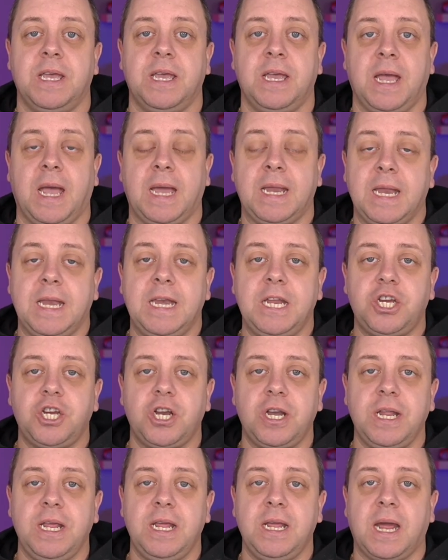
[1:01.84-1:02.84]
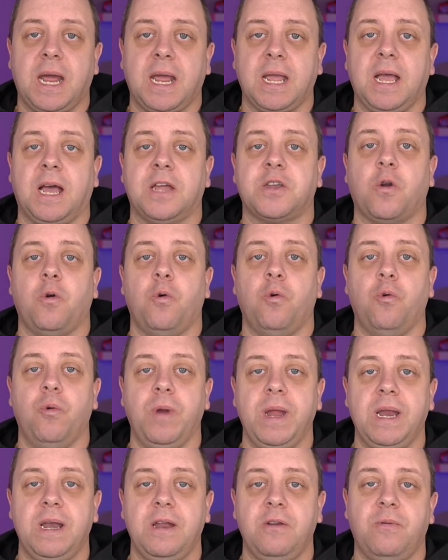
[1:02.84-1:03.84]
And initially, I got
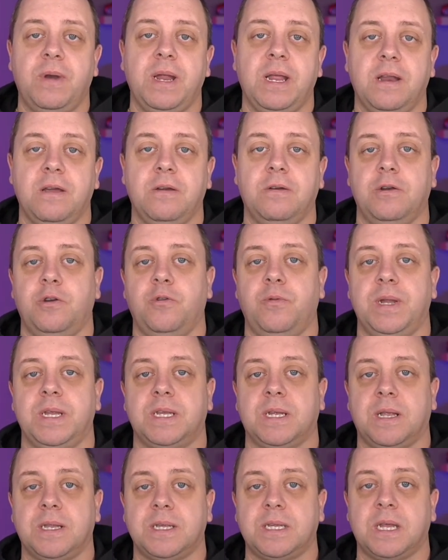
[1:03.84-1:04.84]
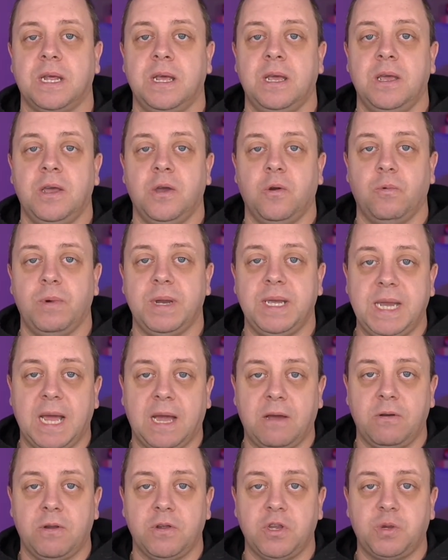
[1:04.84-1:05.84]
really, really good results with
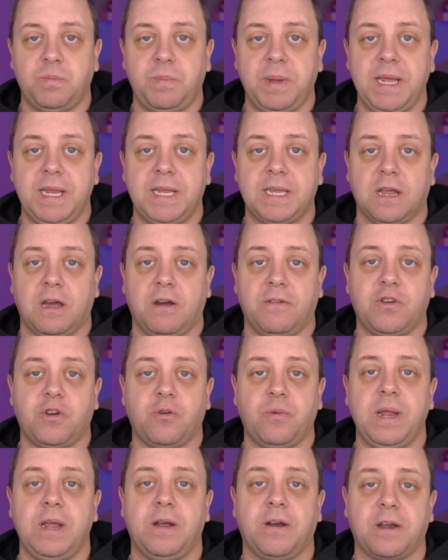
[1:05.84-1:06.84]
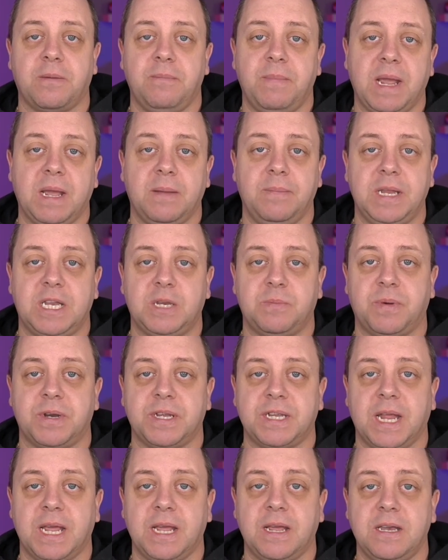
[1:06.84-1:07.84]
download speeds of 300 megabits per
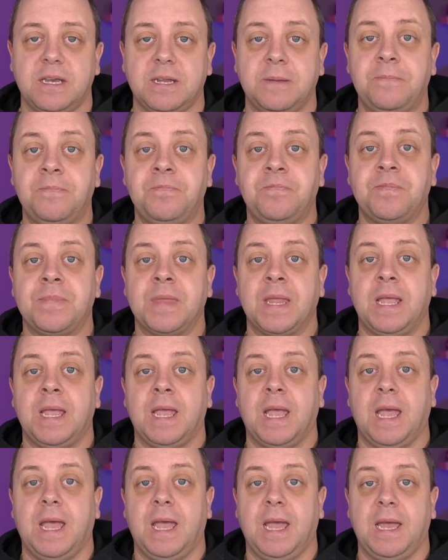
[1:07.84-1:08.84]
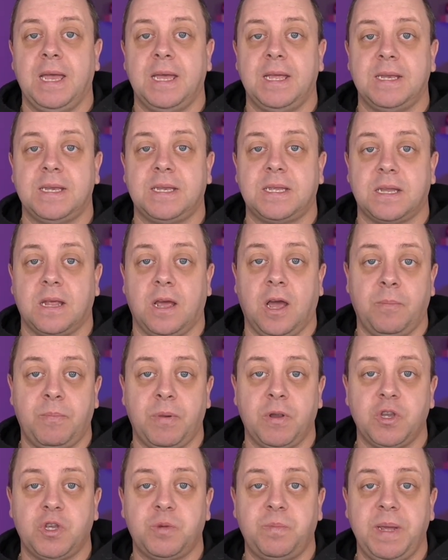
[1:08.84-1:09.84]
second and
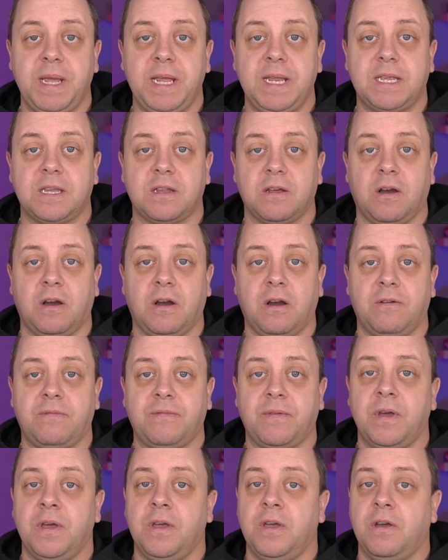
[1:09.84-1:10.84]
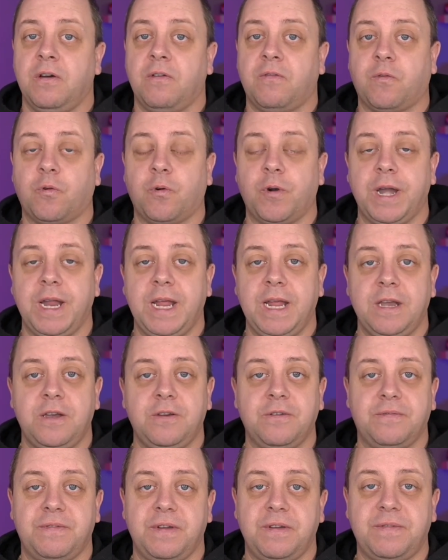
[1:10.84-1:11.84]
upload speeds of 40
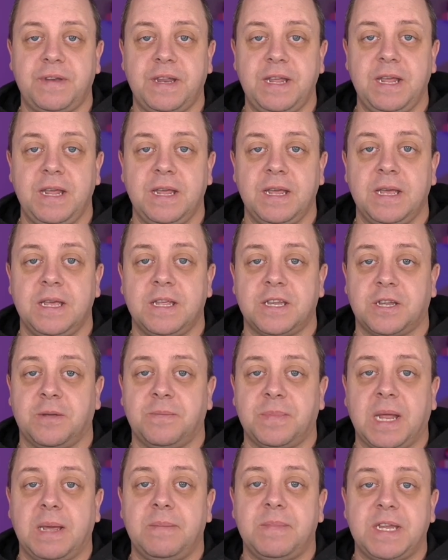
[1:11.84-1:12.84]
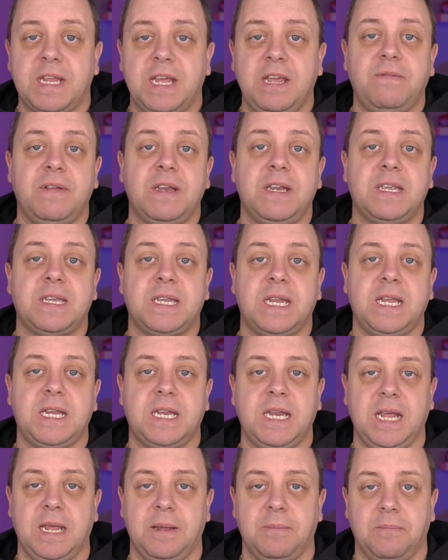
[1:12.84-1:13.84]
to 50, sometimes even
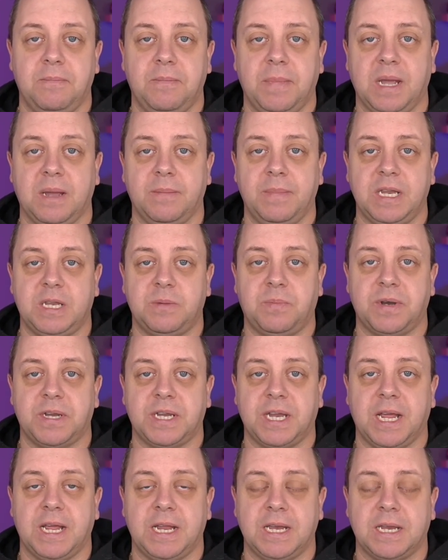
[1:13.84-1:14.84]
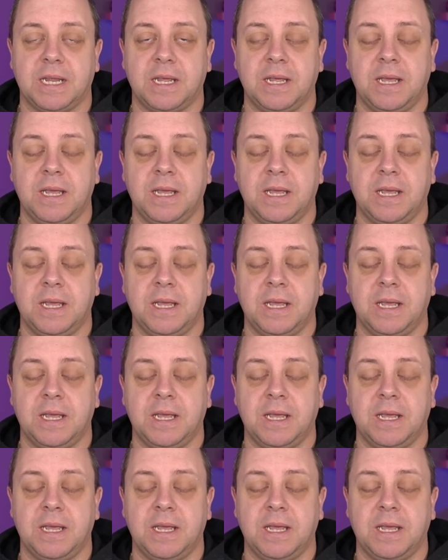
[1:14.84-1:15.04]
60 megabits per second.